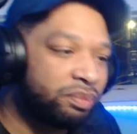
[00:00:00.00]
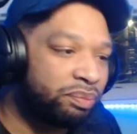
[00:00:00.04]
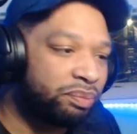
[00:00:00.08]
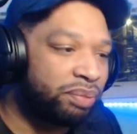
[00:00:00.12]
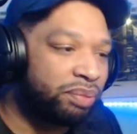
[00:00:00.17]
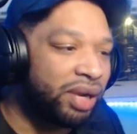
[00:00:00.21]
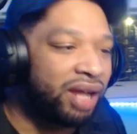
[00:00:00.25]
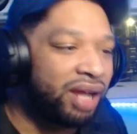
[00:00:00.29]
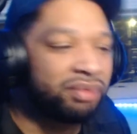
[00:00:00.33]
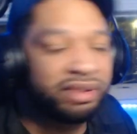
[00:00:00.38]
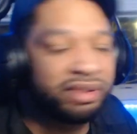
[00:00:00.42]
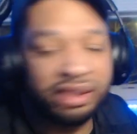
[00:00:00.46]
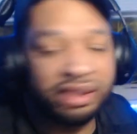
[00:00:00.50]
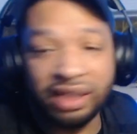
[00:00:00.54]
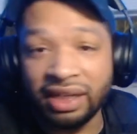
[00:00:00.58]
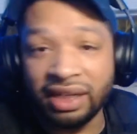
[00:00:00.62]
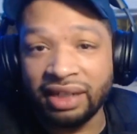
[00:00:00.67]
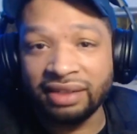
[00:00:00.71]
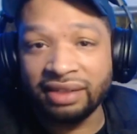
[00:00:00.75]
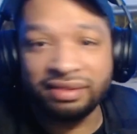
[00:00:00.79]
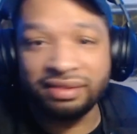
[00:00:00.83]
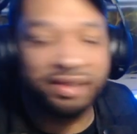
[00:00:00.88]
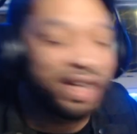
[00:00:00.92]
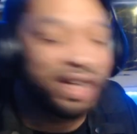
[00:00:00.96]
Probably
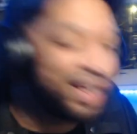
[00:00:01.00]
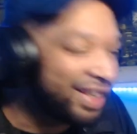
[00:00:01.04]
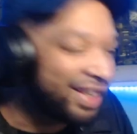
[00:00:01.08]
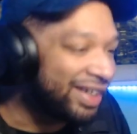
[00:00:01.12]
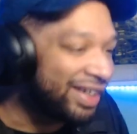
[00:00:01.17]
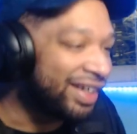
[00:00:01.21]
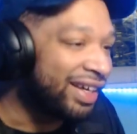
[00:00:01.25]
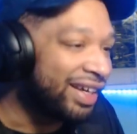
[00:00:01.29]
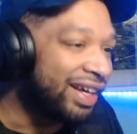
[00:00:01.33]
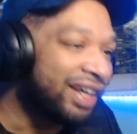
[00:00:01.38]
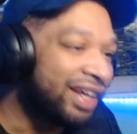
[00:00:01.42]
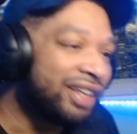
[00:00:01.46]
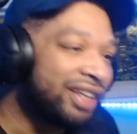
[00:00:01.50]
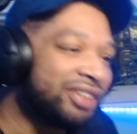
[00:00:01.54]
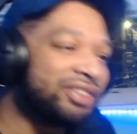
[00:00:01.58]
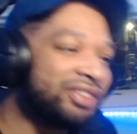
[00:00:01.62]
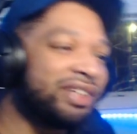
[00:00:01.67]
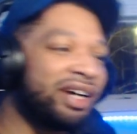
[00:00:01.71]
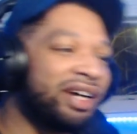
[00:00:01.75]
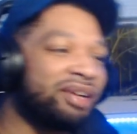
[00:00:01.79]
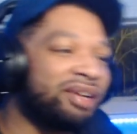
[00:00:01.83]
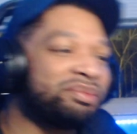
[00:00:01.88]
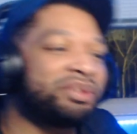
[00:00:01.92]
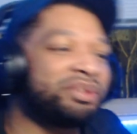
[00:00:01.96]
not. You
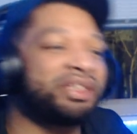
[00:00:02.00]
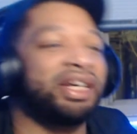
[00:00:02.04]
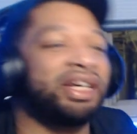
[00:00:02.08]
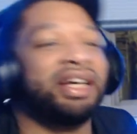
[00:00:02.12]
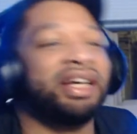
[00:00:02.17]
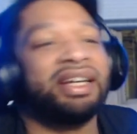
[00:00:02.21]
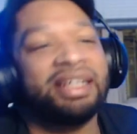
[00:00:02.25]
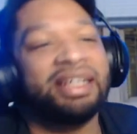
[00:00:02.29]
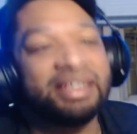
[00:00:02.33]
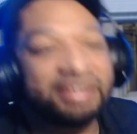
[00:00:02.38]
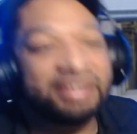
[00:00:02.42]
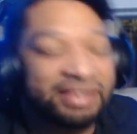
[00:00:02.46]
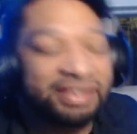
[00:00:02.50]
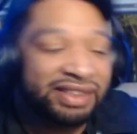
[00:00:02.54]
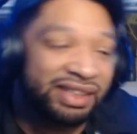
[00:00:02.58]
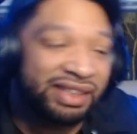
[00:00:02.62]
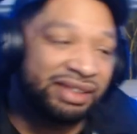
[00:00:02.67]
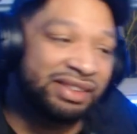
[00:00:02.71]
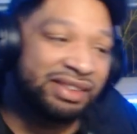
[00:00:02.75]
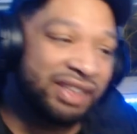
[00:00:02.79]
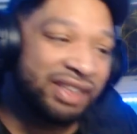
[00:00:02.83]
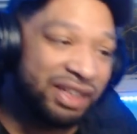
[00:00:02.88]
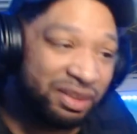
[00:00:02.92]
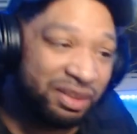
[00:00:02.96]
know what I'm saying? He
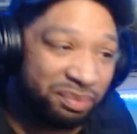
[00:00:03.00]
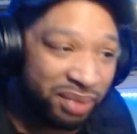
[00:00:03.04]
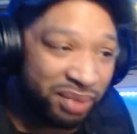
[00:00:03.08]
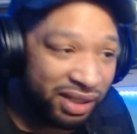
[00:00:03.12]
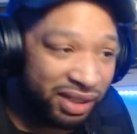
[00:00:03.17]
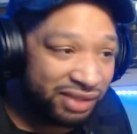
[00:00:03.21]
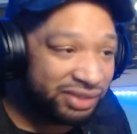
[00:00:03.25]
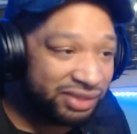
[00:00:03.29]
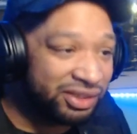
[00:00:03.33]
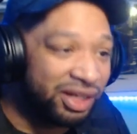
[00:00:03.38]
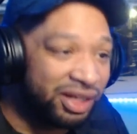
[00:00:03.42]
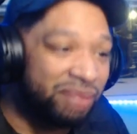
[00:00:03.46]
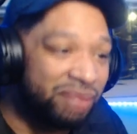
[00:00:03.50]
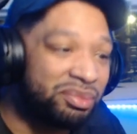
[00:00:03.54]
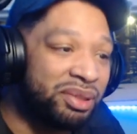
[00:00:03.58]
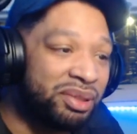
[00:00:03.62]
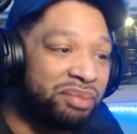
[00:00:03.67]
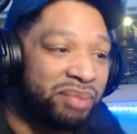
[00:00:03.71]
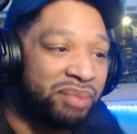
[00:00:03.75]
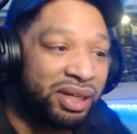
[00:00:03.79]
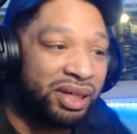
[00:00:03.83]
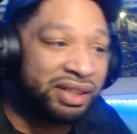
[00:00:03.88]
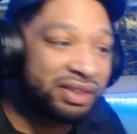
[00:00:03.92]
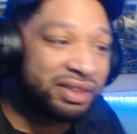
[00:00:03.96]
said, yeah, but you know what I
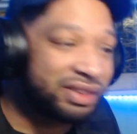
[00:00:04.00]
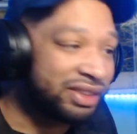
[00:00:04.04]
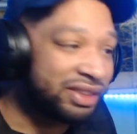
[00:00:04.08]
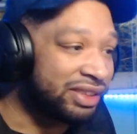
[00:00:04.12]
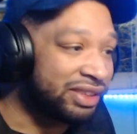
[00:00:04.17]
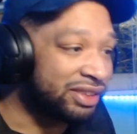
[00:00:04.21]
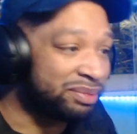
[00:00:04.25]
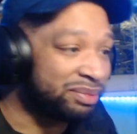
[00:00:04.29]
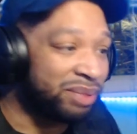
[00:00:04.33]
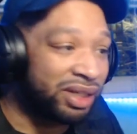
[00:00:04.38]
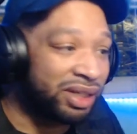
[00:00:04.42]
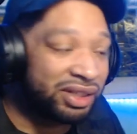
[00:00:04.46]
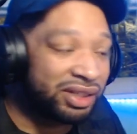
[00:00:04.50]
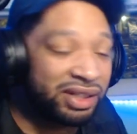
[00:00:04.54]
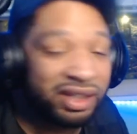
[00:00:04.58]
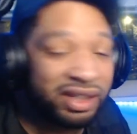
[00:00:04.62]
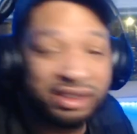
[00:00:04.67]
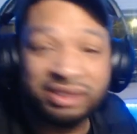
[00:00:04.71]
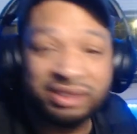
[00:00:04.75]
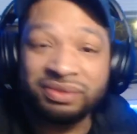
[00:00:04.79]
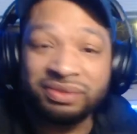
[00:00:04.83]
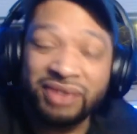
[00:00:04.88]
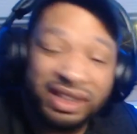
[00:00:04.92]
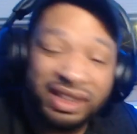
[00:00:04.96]
mean? Since my
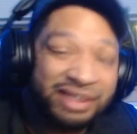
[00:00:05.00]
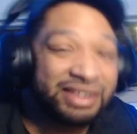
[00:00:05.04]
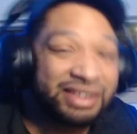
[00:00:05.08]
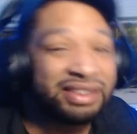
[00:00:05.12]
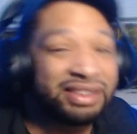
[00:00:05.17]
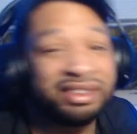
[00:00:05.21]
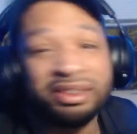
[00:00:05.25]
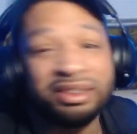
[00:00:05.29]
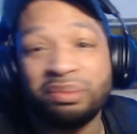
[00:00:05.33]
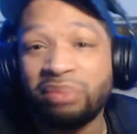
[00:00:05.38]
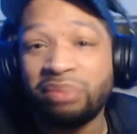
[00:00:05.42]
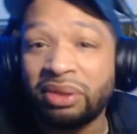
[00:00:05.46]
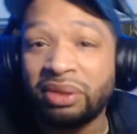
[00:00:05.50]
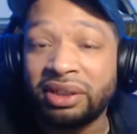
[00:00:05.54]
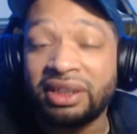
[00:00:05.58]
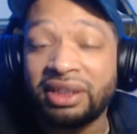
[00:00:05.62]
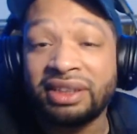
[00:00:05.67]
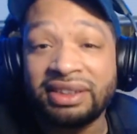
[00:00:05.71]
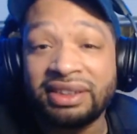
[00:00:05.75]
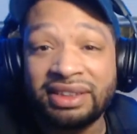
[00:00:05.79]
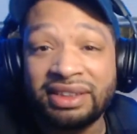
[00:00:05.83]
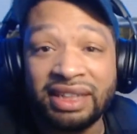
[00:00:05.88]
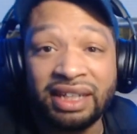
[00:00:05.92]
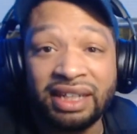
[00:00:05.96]
incarceration, your boy
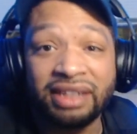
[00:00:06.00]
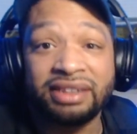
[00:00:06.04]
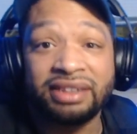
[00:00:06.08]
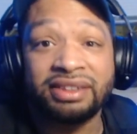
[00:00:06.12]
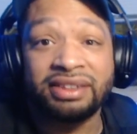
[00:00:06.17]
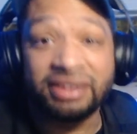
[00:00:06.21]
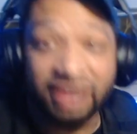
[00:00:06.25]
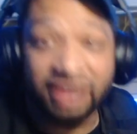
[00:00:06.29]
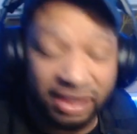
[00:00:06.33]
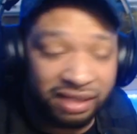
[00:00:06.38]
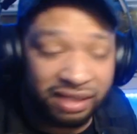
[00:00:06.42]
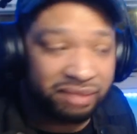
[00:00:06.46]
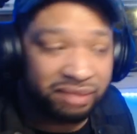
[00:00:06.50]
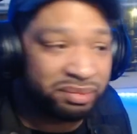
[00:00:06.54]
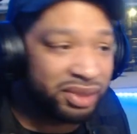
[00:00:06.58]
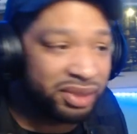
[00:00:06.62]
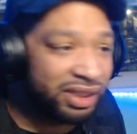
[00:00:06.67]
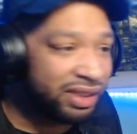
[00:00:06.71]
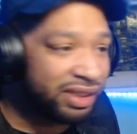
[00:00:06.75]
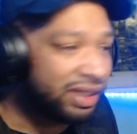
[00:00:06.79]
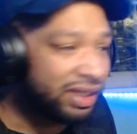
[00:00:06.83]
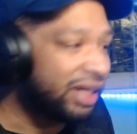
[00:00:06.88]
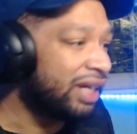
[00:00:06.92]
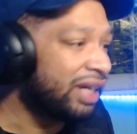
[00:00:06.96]
done changed up,
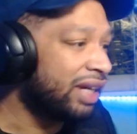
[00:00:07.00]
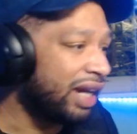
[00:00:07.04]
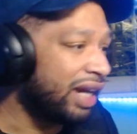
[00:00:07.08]
man. I